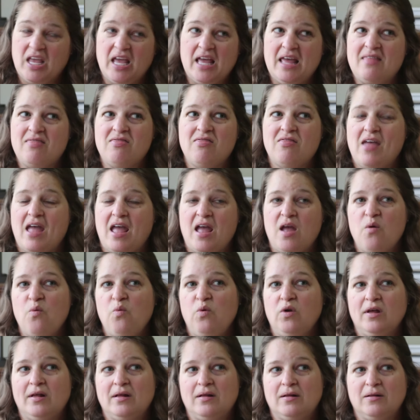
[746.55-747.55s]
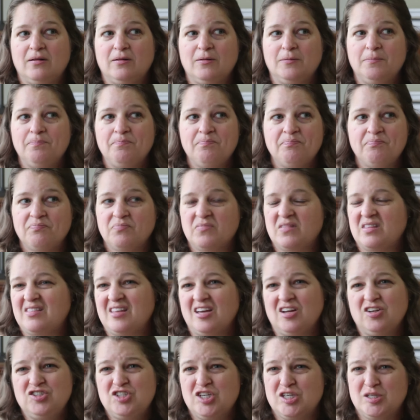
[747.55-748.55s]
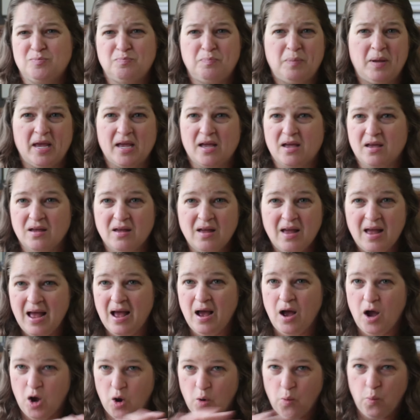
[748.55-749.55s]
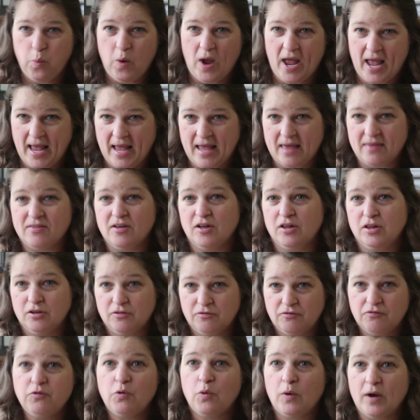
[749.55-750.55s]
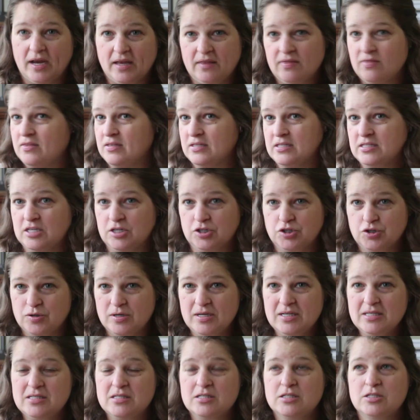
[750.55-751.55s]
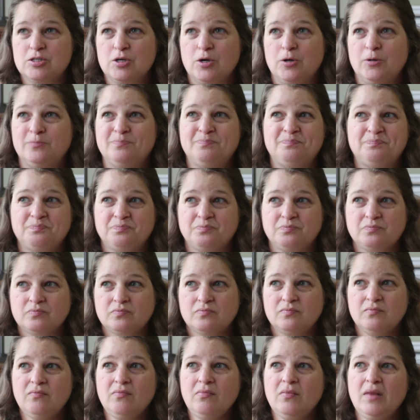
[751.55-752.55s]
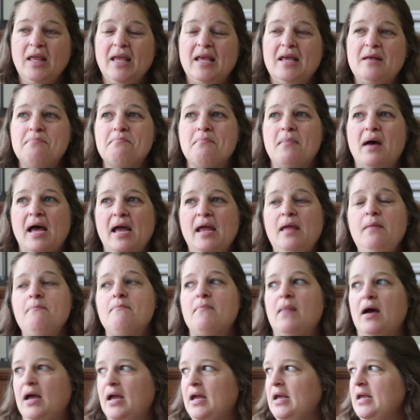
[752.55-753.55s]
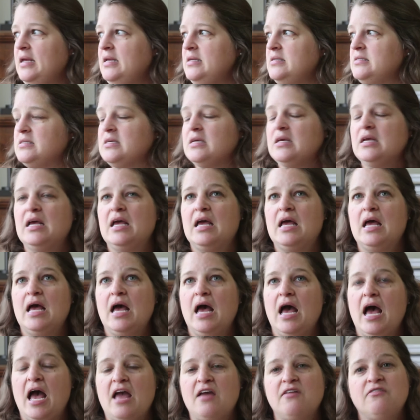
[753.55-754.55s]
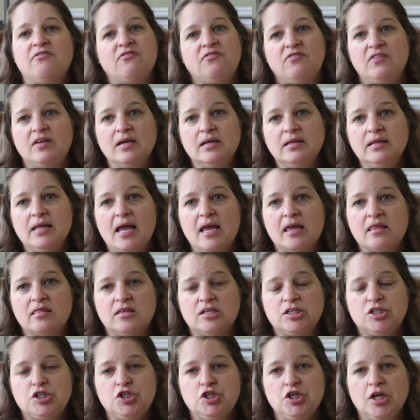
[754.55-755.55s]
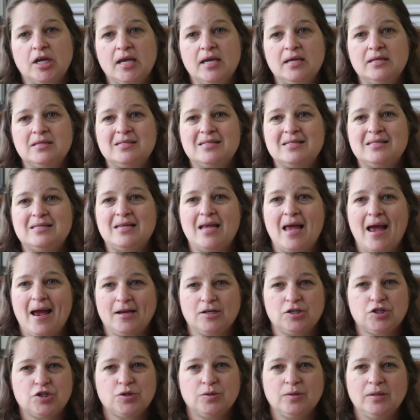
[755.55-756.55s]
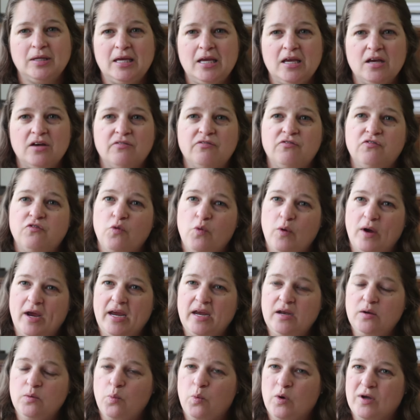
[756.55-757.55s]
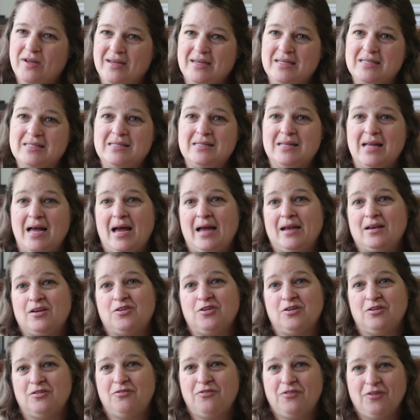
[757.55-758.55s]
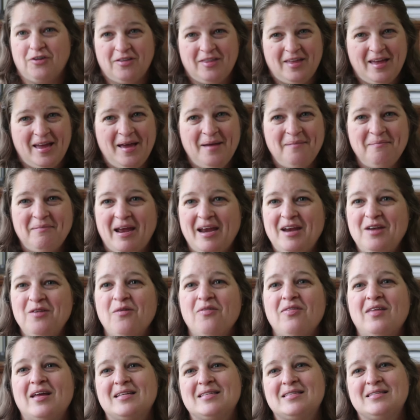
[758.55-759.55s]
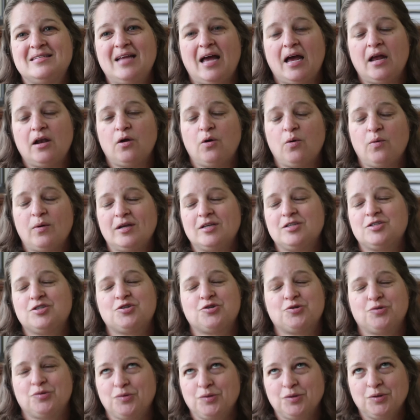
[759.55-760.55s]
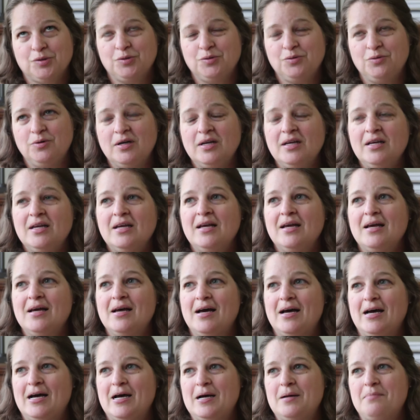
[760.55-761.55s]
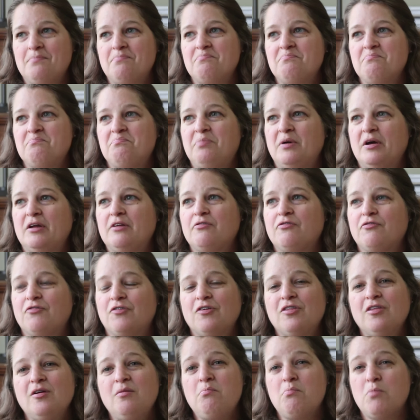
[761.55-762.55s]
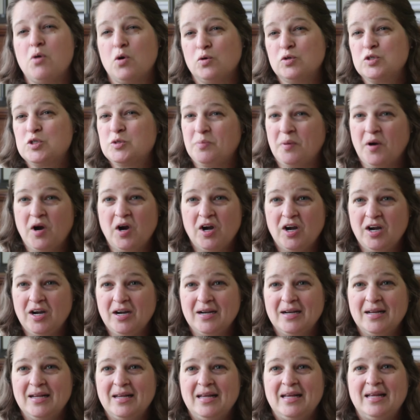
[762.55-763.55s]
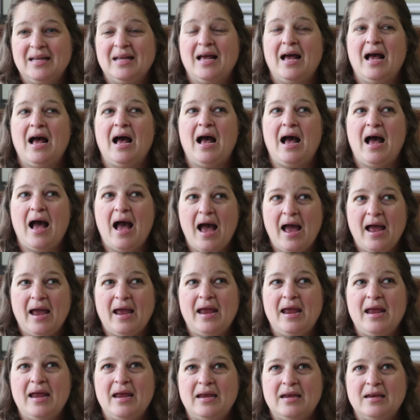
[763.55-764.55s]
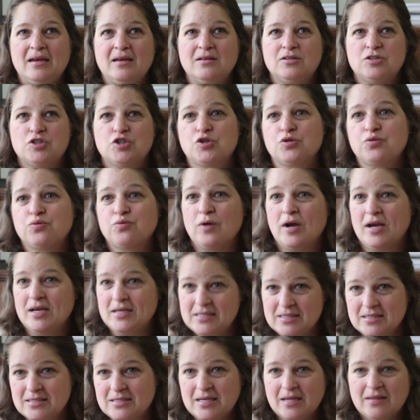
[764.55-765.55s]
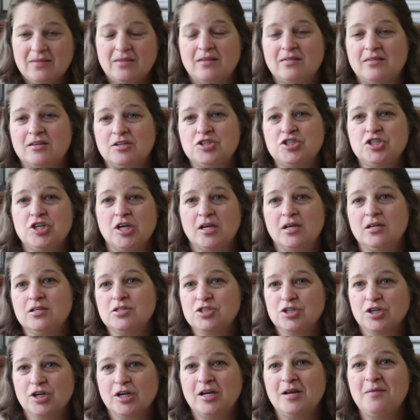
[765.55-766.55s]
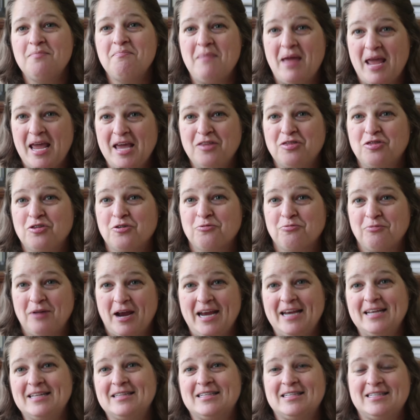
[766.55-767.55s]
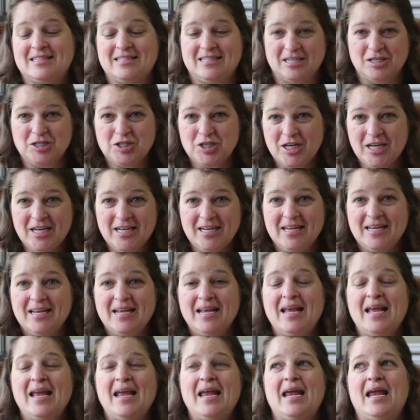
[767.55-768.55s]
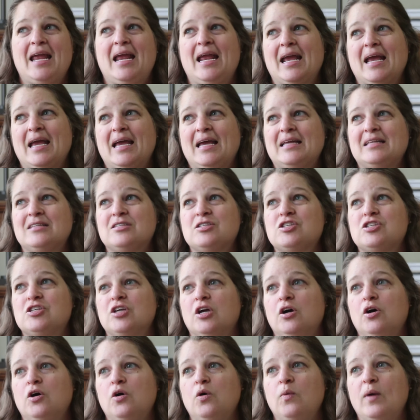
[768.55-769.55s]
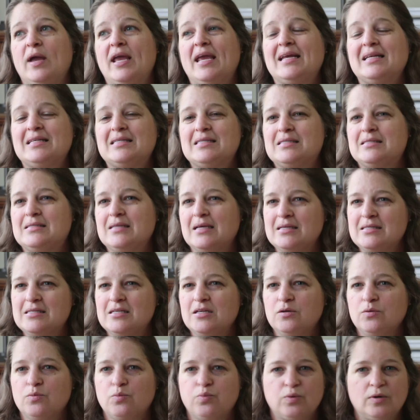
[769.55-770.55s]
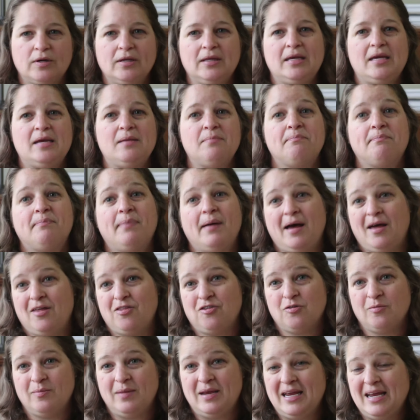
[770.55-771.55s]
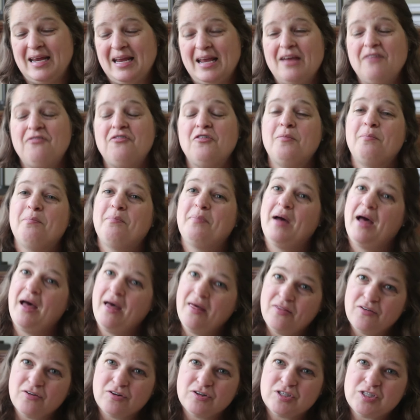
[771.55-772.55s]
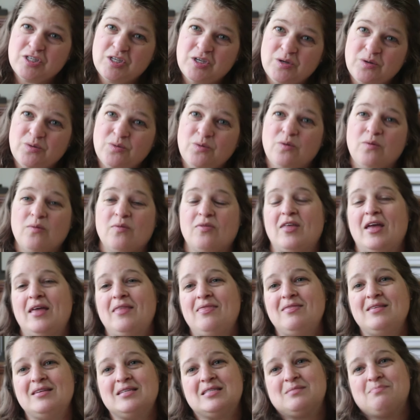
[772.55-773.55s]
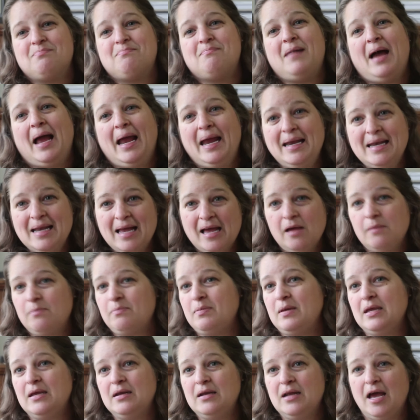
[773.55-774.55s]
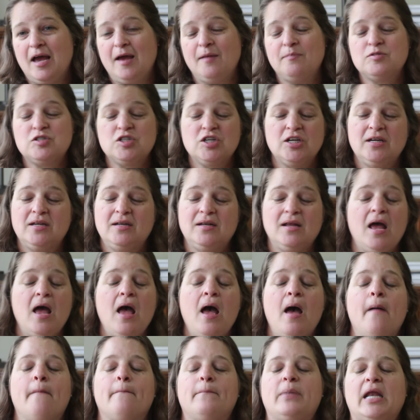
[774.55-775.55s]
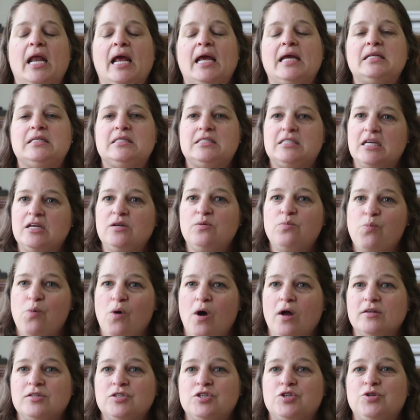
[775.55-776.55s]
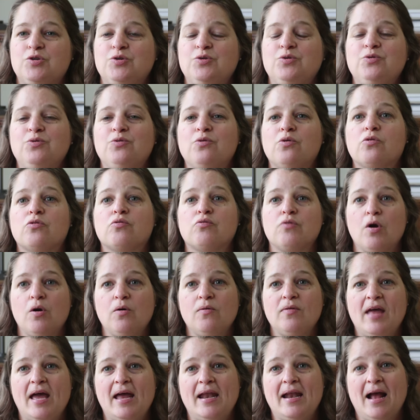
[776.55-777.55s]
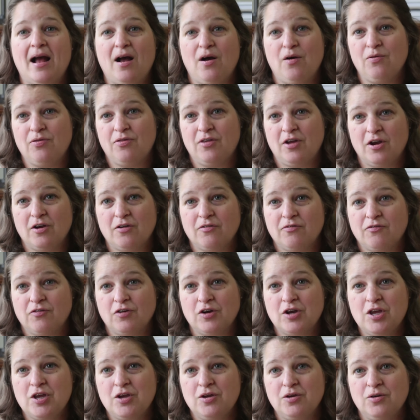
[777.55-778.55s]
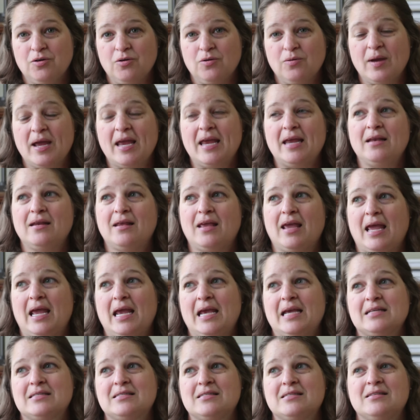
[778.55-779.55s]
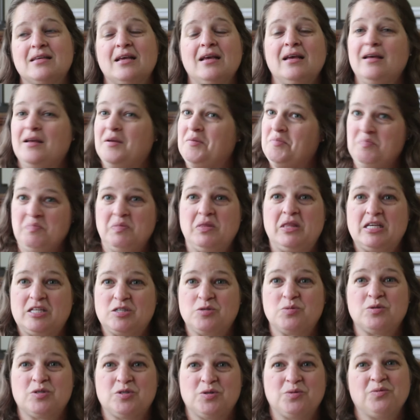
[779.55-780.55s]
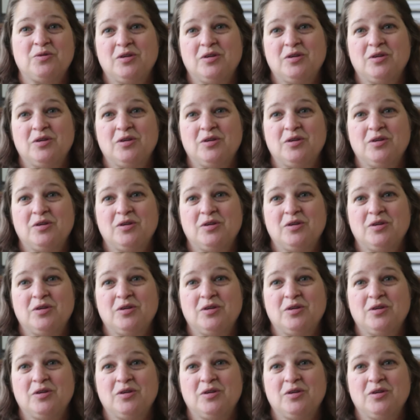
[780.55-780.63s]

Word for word: and they'll just pick away, they'll avoid the citrus. So in my mind, I feel like the chickens naturally avoid what is not good for them. I know that's not always true, but for the most part, I trust that the chickens are gonna make the right decision. And so it doesn't really bother me. If it bothers you, then this might not be an option, but I did want to throw that out there for you in case this was a